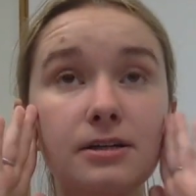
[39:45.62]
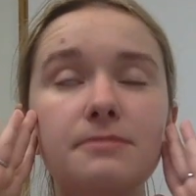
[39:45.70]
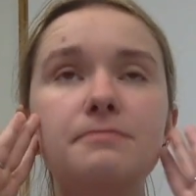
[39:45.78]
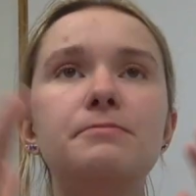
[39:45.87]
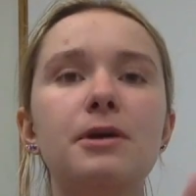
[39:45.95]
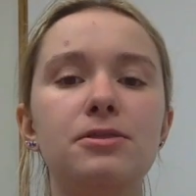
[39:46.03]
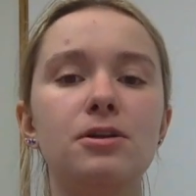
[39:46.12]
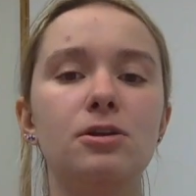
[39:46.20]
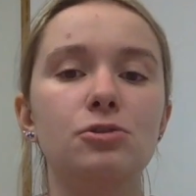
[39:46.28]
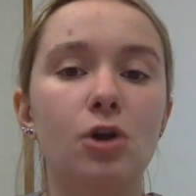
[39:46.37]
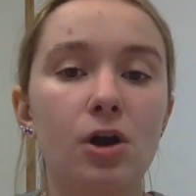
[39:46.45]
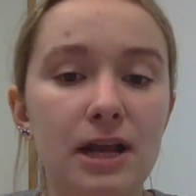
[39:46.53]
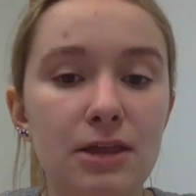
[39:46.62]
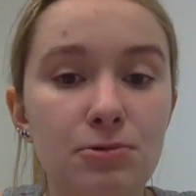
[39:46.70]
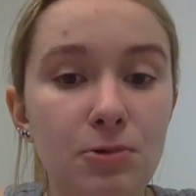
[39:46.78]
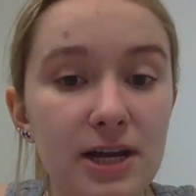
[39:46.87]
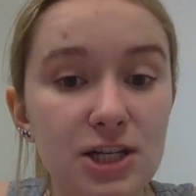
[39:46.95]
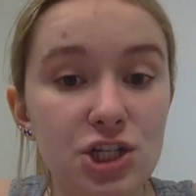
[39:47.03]
But they're learning
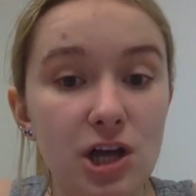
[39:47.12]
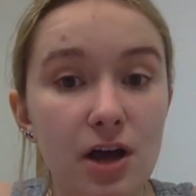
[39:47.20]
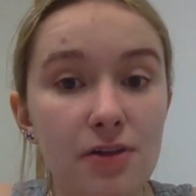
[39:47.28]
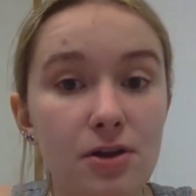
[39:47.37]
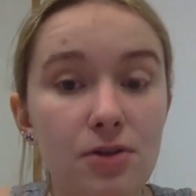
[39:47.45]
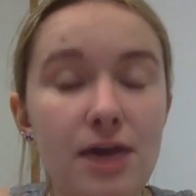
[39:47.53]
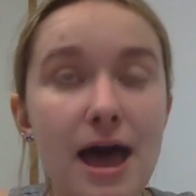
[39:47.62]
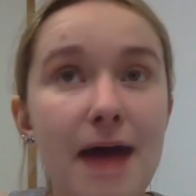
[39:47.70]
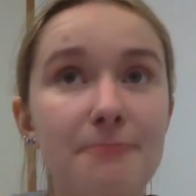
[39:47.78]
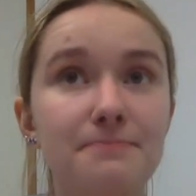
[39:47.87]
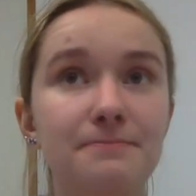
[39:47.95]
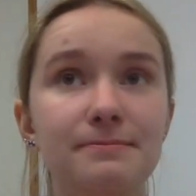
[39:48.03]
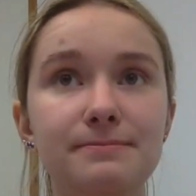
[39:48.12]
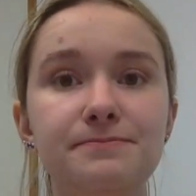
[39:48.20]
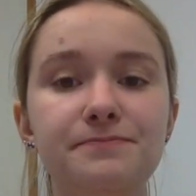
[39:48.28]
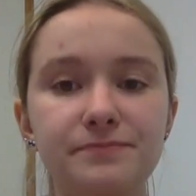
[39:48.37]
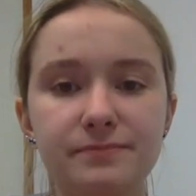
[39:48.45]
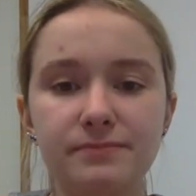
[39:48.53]
through each other that
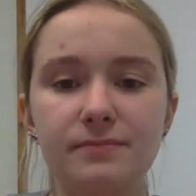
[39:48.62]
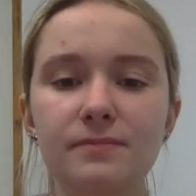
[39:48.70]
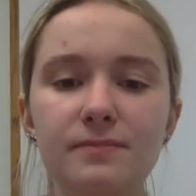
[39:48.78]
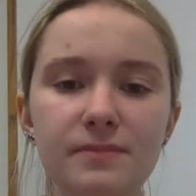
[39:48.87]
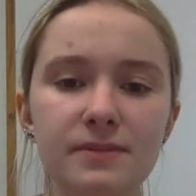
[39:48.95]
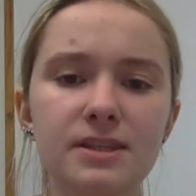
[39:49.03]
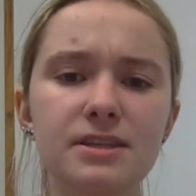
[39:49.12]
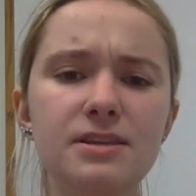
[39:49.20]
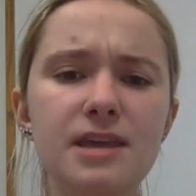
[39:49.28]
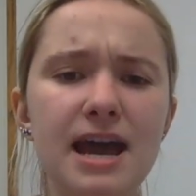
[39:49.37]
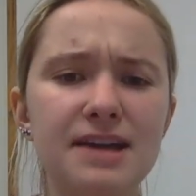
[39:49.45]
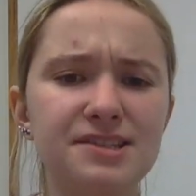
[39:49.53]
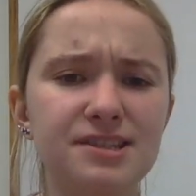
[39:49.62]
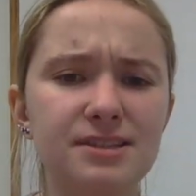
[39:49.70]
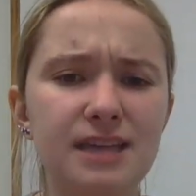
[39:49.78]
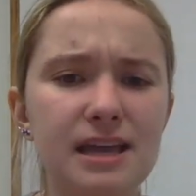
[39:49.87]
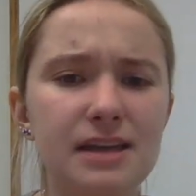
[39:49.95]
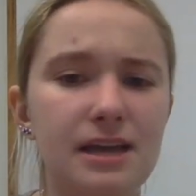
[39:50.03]
yes,
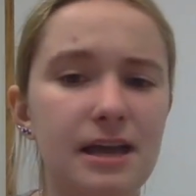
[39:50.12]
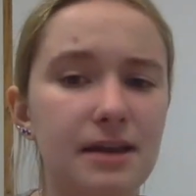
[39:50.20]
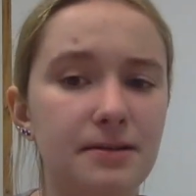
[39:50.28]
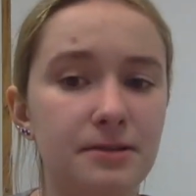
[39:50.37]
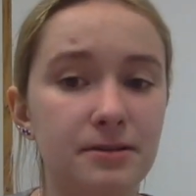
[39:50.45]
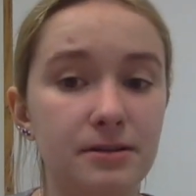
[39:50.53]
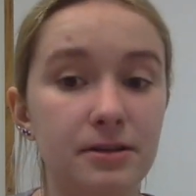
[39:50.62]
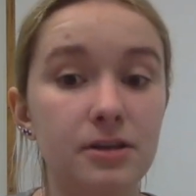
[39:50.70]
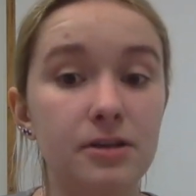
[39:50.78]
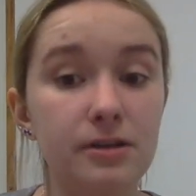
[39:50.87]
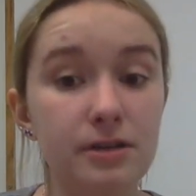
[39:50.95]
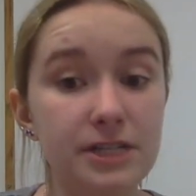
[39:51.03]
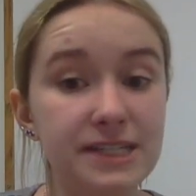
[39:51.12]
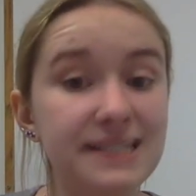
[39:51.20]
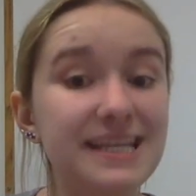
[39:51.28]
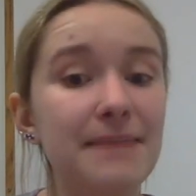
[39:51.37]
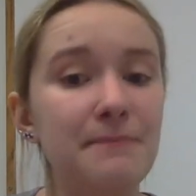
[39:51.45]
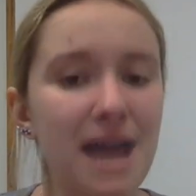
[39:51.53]
they can
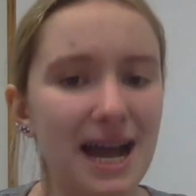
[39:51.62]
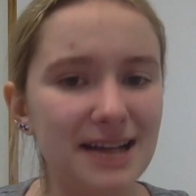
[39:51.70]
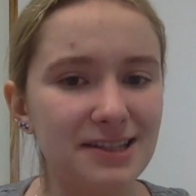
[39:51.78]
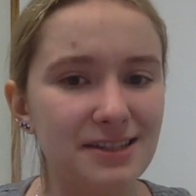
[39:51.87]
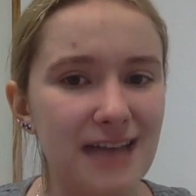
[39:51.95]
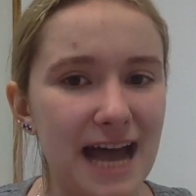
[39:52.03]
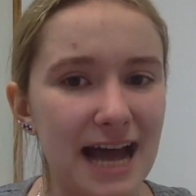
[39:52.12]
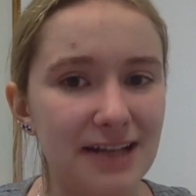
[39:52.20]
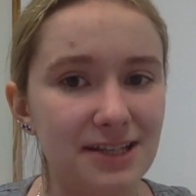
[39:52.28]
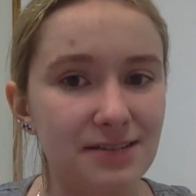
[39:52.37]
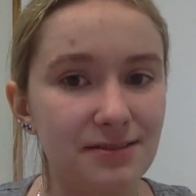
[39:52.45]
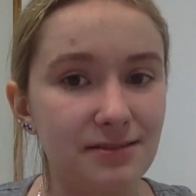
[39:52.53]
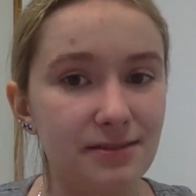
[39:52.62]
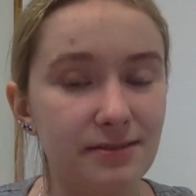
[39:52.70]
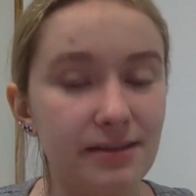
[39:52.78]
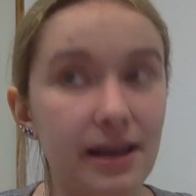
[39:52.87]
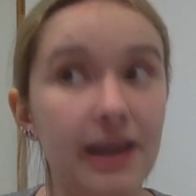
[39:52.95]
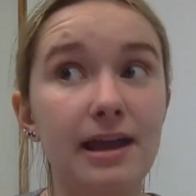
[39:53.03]
see past that.
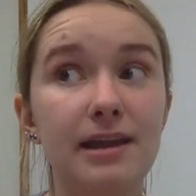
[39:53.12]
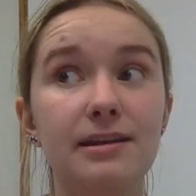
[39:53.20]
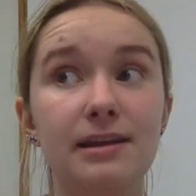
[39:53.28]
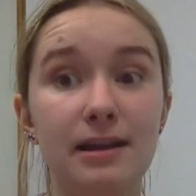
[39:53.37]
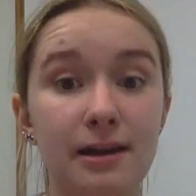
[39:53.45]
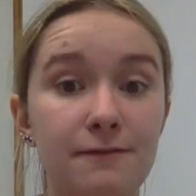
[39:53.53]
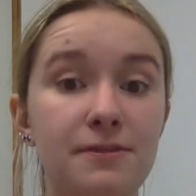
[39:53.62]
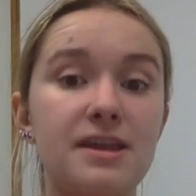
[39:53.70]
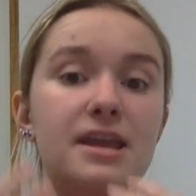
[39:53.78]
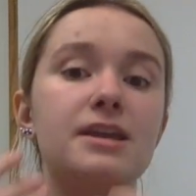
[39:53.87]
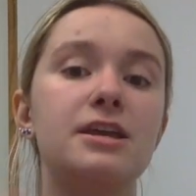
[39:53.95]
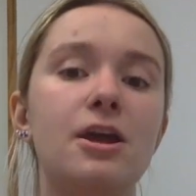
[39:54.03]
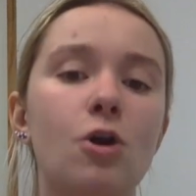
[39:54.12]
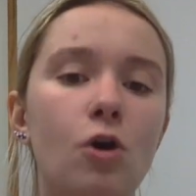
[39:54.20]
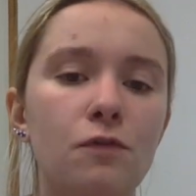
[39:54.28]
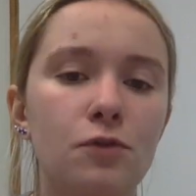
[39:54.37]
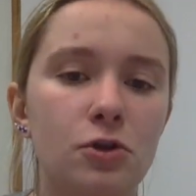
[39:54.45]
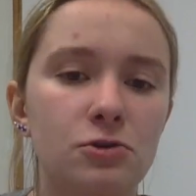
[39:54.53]
And, and if they can get
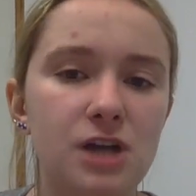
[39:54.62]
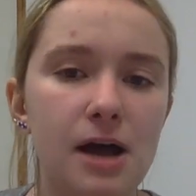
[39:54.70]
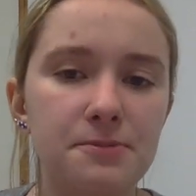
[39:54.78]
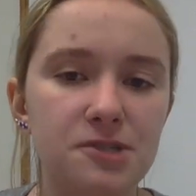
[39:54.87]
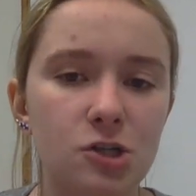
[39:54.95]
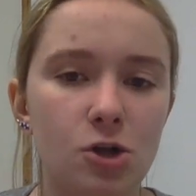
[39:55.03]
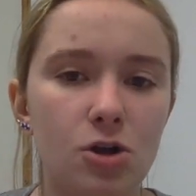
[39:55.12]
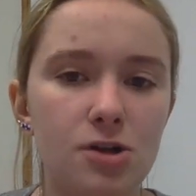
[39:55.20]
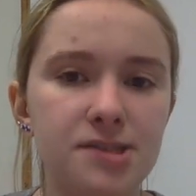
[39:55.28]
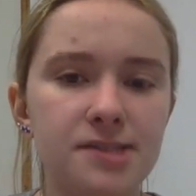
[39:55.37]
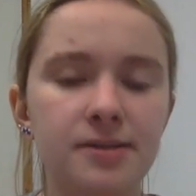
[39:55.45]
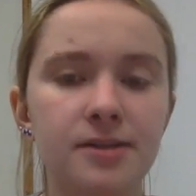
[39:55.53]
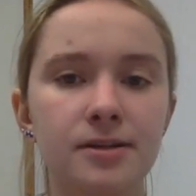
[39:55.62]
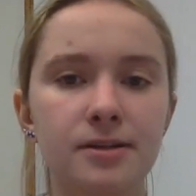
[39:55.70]
over those obstacles,